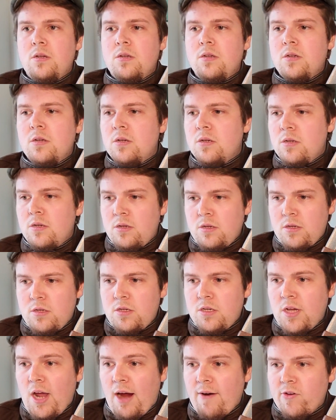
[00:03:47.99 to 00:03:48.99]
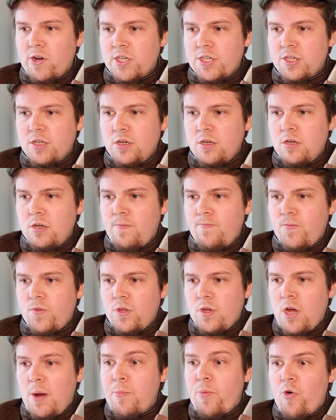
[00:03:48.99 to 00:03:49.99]
in a corner. Geralt
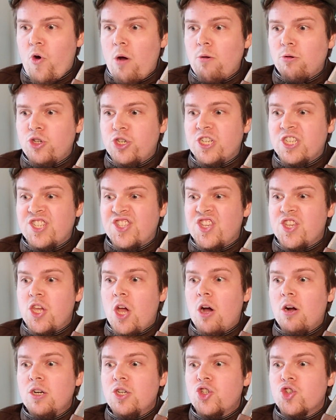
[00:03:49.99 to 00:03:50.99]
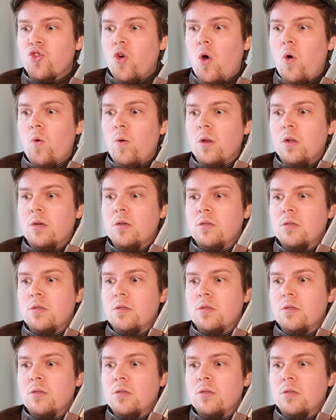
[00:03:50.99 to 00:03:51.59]
approaches the young troll